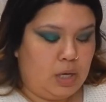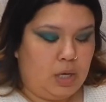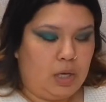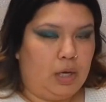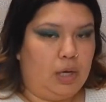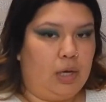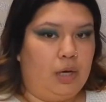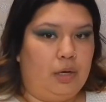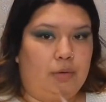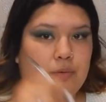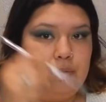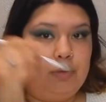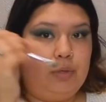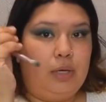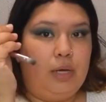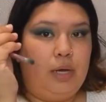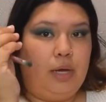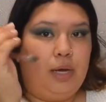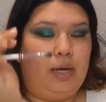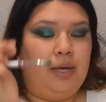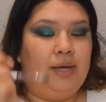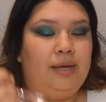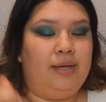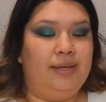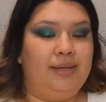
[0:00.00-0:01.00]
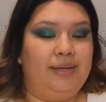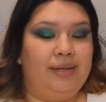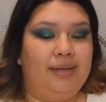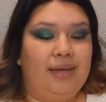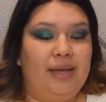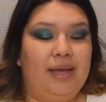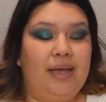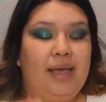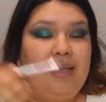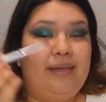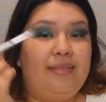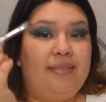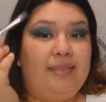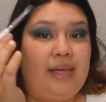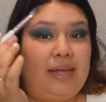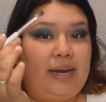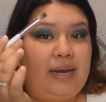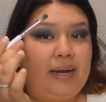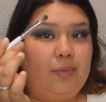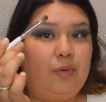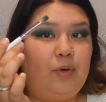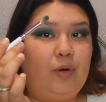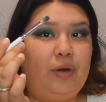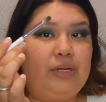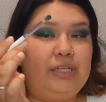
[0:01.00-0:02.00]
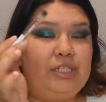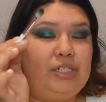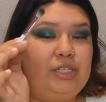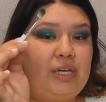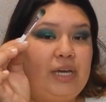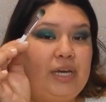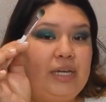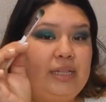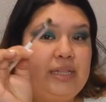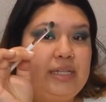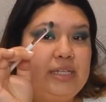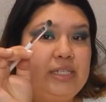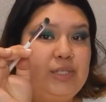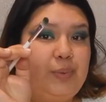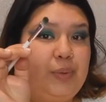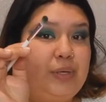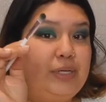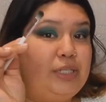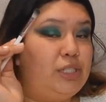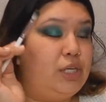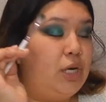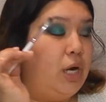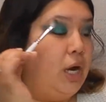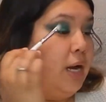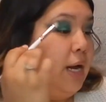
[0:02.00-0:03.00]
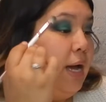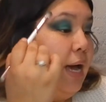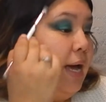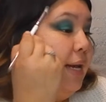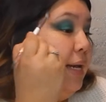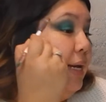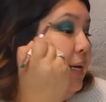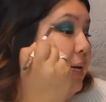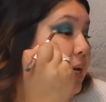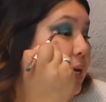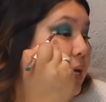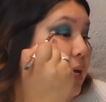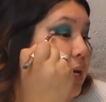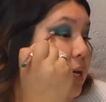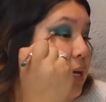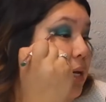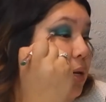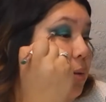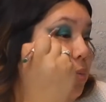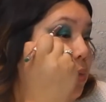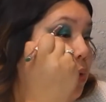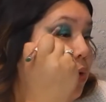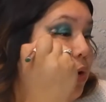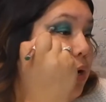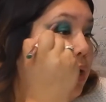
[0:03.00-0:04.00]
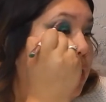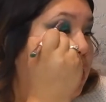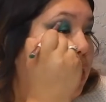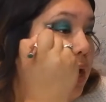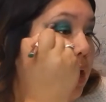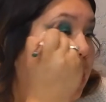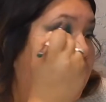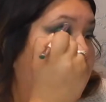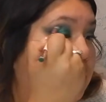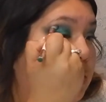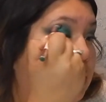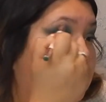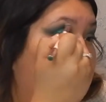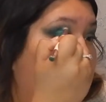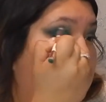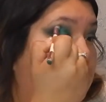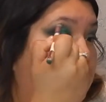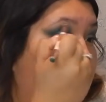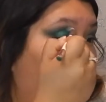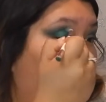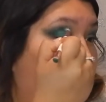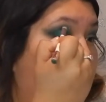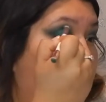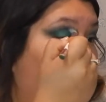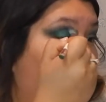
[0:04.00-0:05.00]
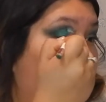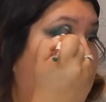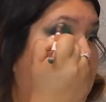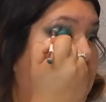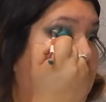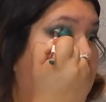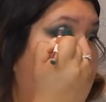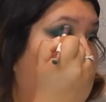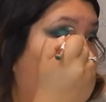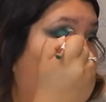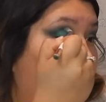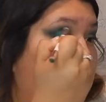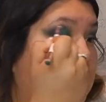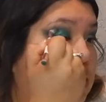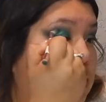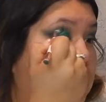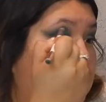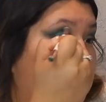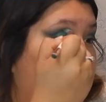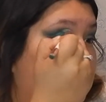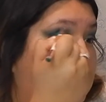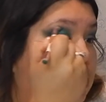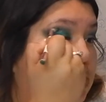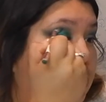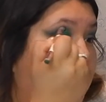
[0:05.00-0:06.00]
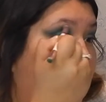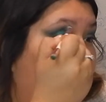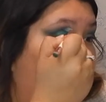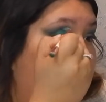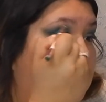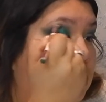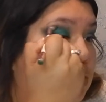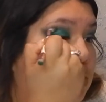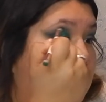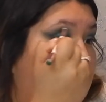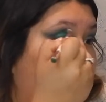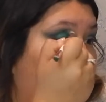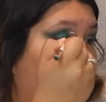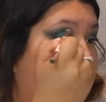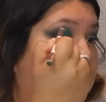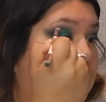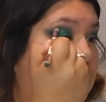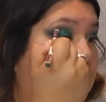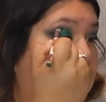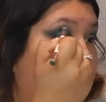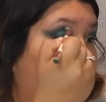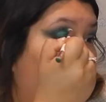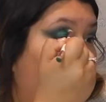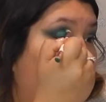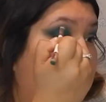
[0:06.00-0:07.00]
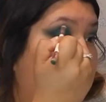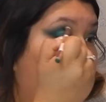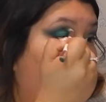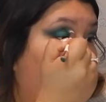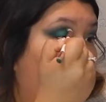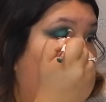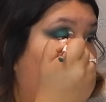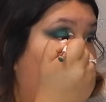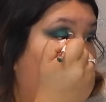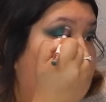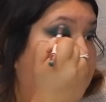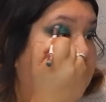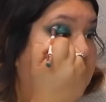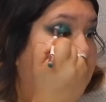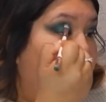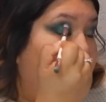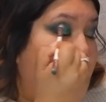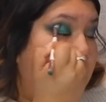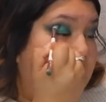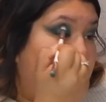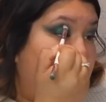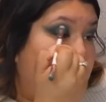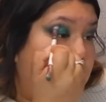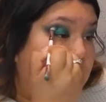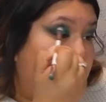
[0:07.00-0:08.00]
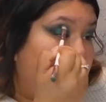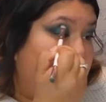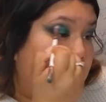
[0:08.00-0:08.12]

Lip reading: Oh. Then I'm going to get this one, not adding any more color to it, and just try to blend